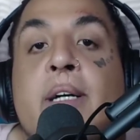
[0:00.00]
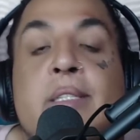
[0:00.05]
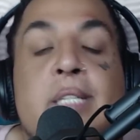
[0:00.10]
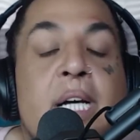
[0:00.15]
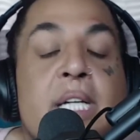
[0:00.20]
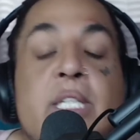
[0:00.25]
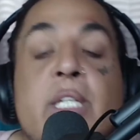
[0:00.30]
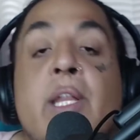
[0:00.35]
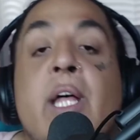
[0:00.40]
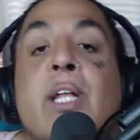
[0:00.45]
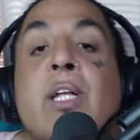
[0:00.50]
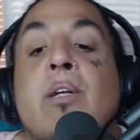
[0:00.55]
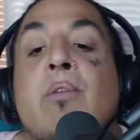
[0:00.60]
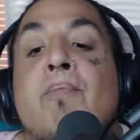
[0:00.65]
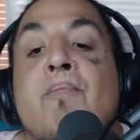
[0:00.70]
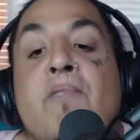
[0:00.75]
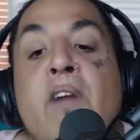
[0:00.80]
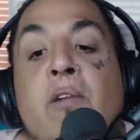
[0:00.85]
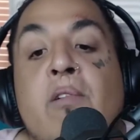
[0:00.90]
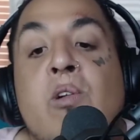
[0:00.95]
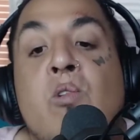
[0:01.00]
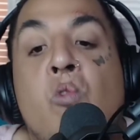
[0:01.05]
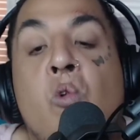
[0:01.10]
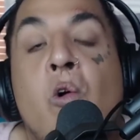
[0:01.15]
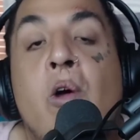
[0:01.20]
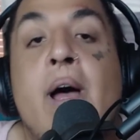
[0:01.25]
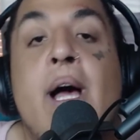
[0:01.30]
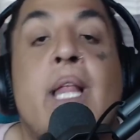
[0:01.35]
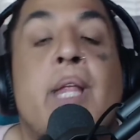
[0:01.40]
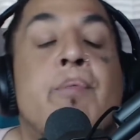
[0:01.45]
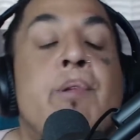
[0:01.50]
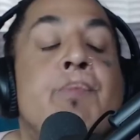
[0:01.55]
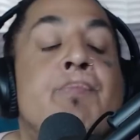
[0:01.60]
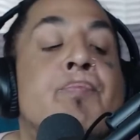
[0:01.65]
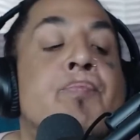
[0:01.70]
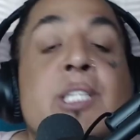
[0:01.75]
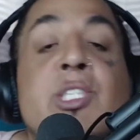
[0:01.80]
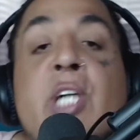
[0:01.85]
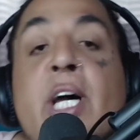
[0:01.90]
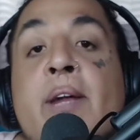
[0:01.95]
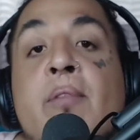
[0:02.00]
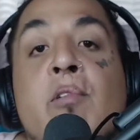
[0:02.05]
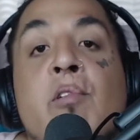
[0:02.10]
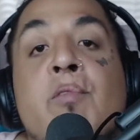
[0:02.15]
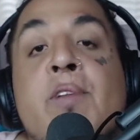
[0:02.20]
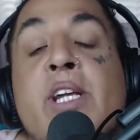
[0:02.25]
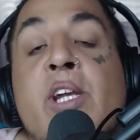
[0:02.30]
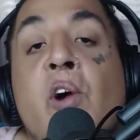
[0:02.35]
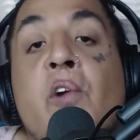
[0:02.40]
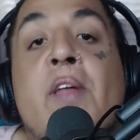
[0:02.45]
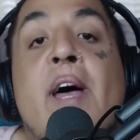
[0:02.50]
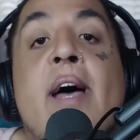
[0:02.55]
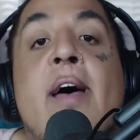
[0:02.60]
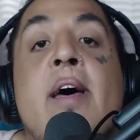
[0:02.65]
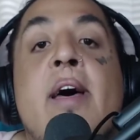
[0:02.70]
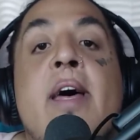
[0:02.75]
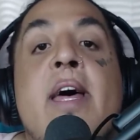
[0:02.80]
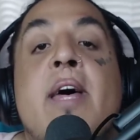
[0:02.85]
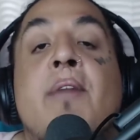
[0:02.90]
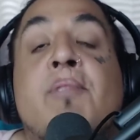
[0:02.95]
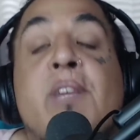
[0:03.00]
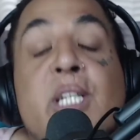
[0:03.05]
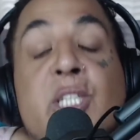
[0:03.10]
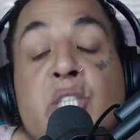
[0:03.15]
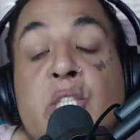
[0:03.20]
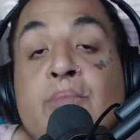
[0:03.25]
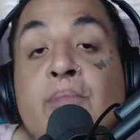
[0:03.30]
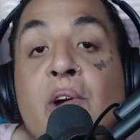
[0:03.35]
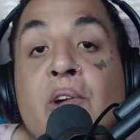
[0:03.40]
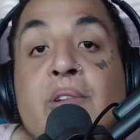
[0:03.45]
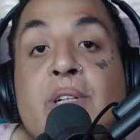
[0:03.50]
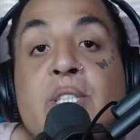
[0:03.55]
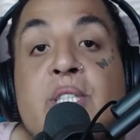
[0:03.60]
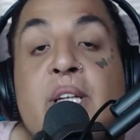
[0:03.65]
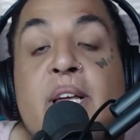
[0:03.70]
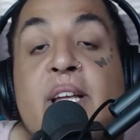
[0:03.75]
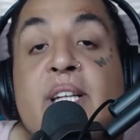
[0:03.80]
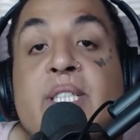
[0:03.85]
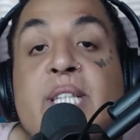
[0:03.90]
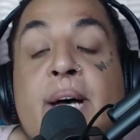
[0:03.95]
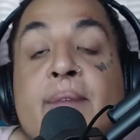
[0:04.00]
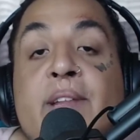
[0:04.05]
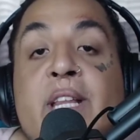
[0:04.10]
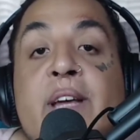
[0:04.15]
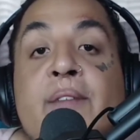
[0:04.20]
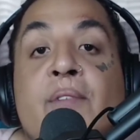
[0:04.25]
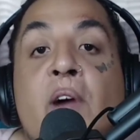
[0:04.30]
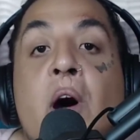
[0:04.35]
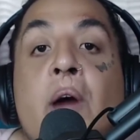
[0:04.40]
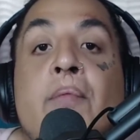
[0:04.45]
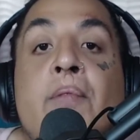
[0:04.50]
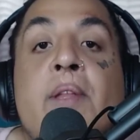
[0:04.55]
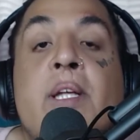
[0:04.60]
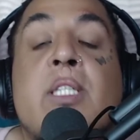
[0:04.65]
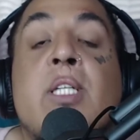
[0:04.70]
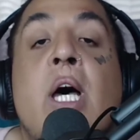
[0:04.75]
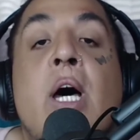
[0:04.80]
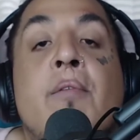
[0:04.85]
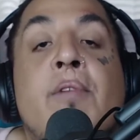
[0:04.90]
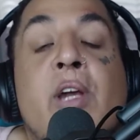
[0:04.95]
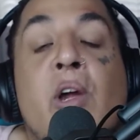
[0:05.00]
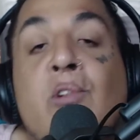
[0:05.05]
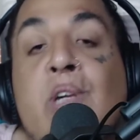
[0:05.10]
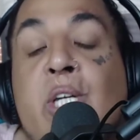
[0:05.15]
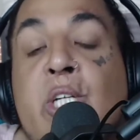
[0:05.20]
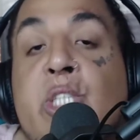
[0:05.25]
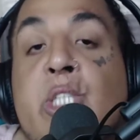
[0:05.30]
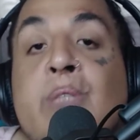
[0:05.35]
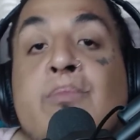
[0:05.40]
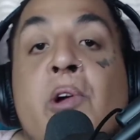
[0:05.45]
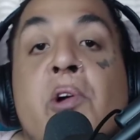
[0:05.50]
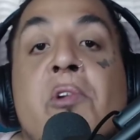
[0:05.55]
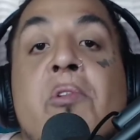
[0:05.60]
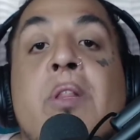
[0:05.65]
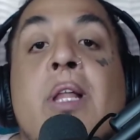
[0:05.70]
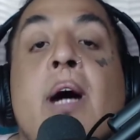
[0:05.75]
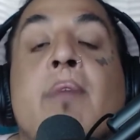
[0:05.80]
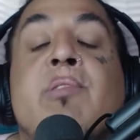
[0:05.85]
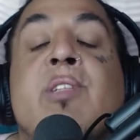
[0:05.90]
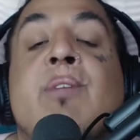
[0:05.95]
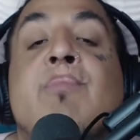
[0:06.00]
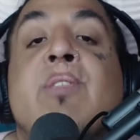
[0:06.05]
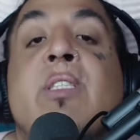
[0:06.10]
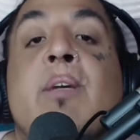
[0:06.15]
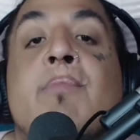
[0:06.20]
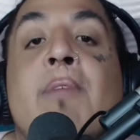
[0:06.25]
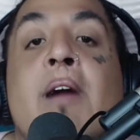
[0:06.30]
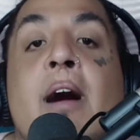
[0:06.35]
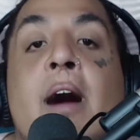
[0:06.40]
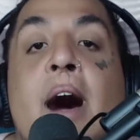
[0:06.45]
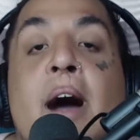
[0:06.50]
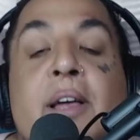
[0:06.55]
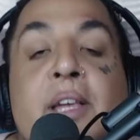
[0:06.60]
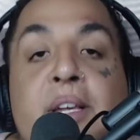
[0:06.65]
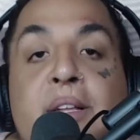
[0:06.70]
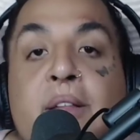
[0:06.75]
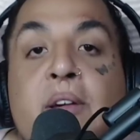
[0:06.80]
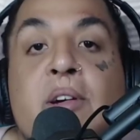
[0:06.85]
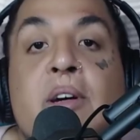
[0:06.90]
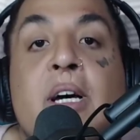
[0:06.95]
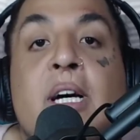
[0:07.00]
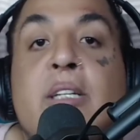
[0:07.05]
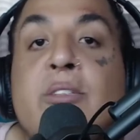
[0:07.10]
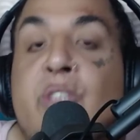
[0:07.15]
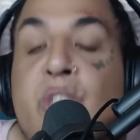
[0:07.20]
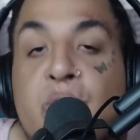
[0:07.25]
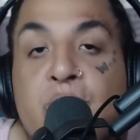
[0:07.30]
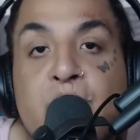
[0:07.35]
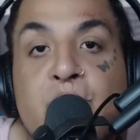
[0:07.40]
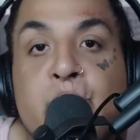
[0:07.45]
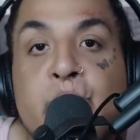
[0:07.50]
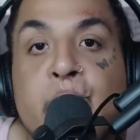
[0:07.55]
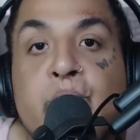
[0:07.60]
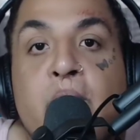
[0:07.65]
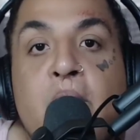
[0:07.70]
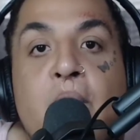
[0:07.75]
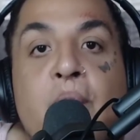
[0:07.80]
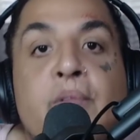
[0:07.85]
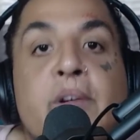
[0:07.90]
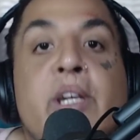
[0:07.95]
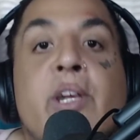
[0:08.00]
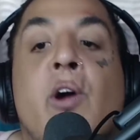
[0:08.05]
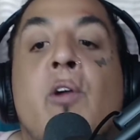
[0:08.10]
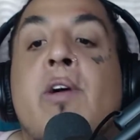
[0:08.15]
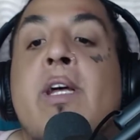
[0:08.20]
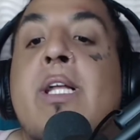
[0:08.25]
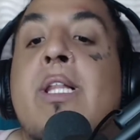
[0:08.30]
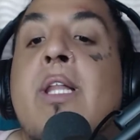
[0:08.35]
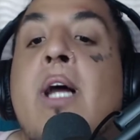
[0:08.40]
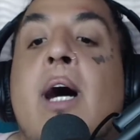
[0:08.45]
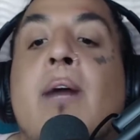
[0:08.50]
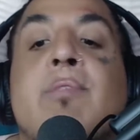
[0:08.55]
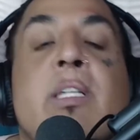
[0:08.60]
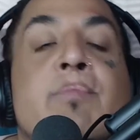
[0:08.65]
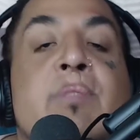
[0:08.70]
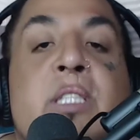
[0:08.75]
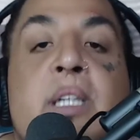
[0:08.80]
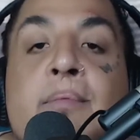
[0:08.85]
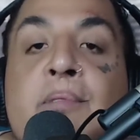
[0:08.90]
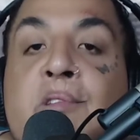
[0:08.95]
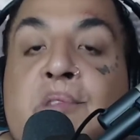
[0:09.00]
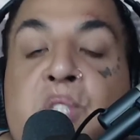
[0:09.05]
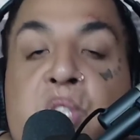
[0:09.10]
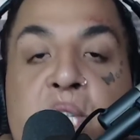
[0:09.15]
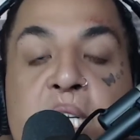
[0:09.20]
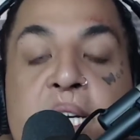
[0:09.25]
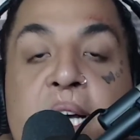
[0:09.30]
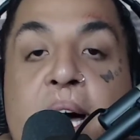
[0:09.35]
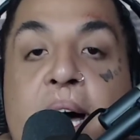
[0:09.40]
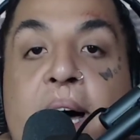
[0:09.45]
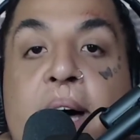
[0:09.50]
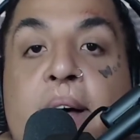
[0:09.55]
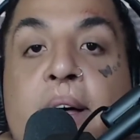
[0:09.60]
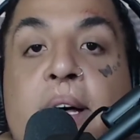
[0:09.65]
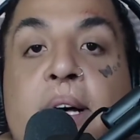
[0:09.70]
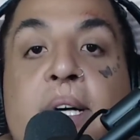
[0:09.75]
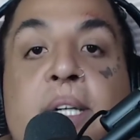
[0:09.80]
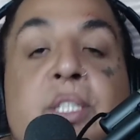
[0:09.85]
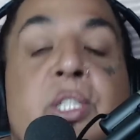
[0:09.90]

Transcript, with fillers: So that's another very core element. And in general, we know that if Kishimoto is, is heavily involved in this, we know Kishimoto loves him some ocular jutsu. We know he loves him some Uchiha.